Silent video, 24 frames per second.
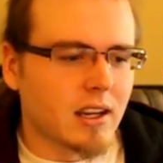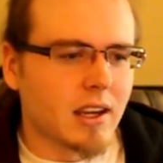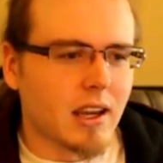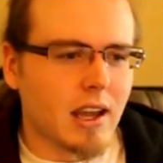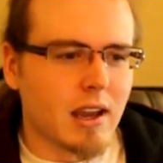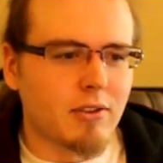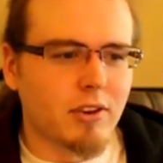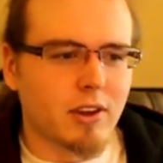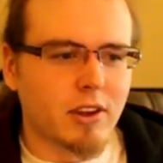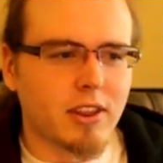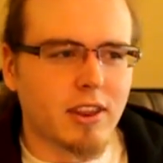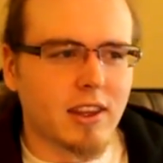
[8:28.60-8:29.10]

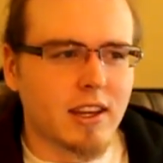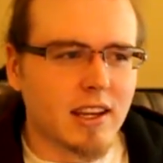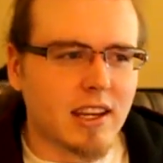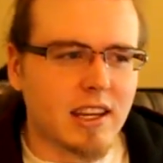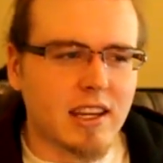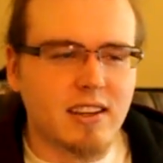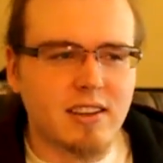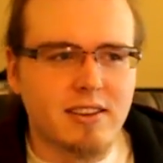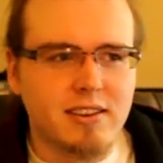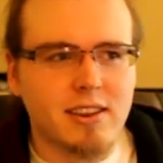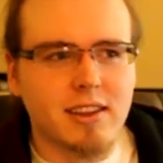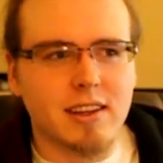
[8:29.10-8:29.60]
everything
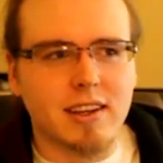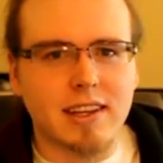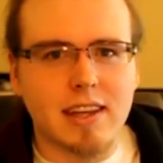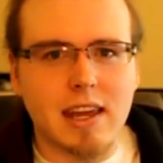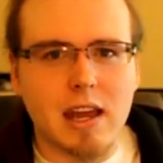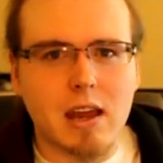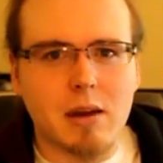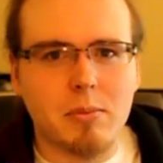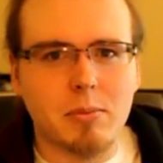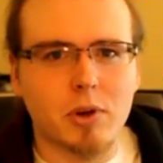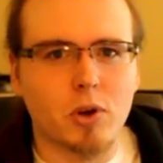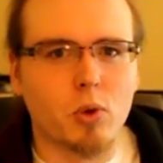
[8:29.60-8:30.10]
into the
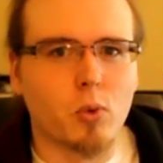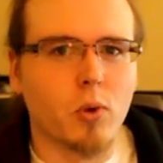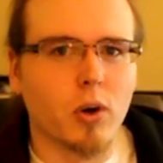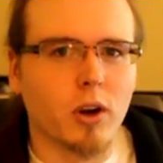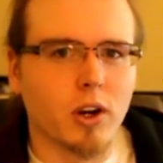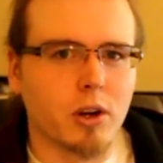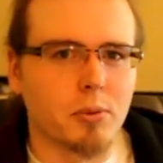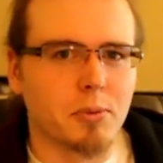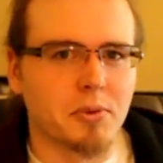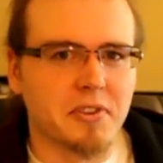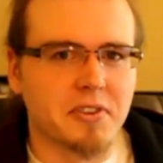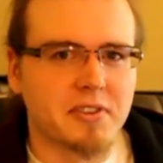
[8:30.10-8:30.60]
game in a
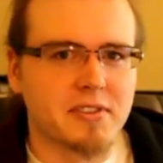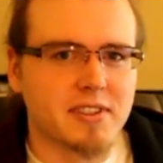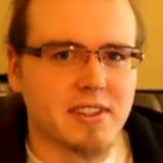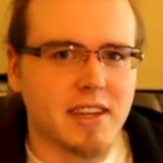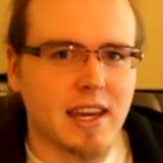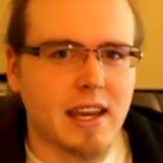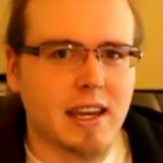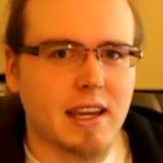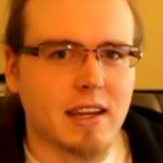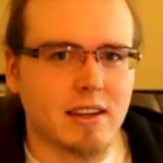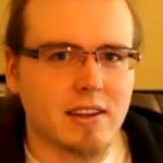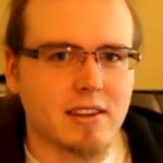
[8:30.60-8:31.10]
workable
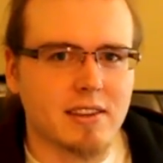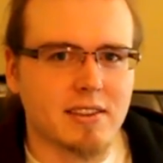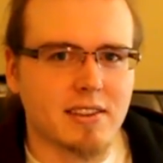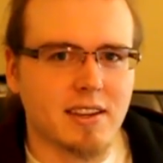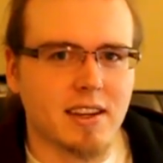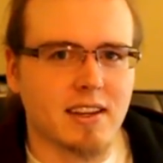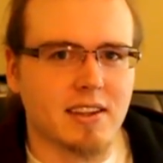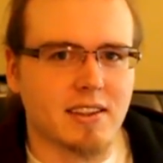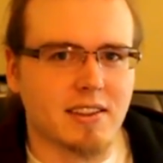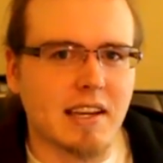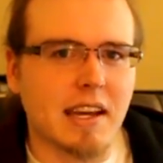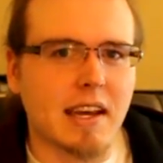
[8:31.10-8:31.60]
state is
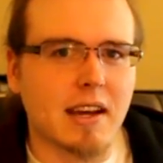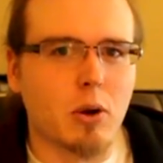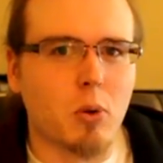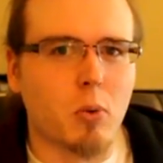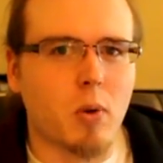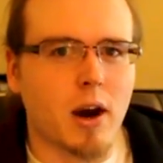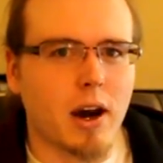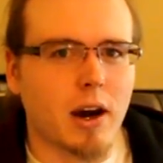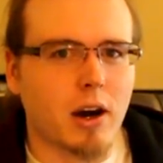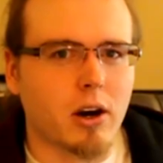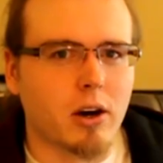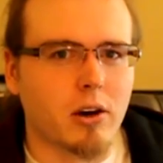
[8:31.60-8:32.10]
going to take a
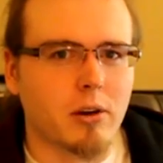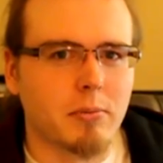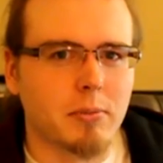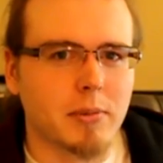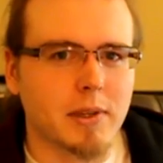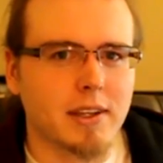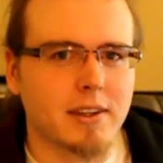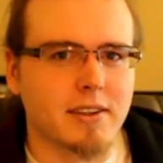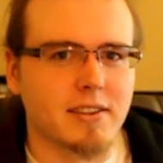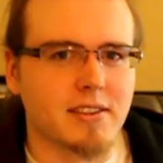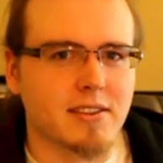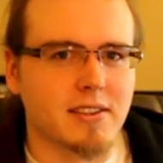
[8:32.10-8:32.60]
while
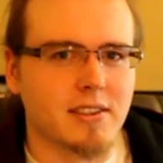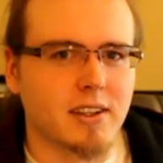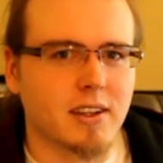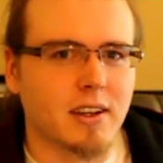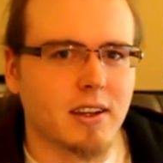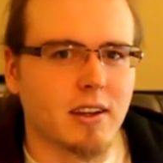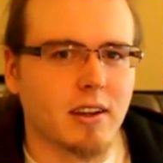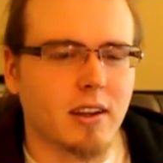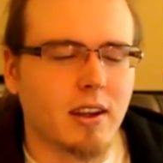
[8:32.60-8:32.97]
because